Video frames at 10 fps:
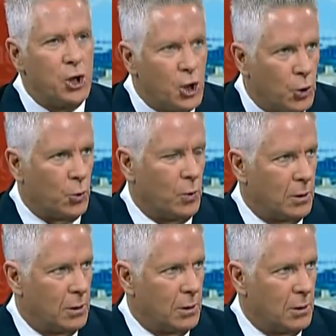you,
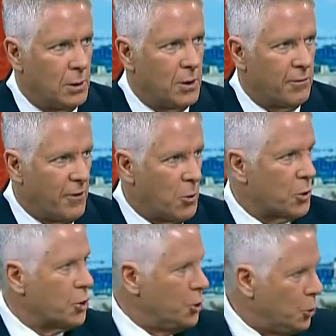the
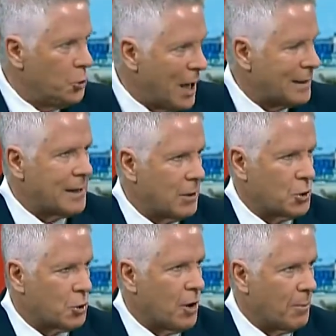voter, you not Donald
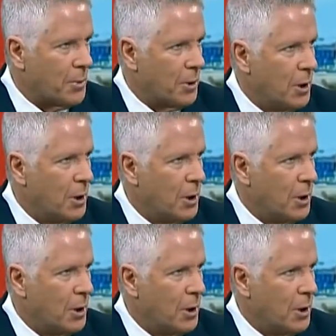Trump,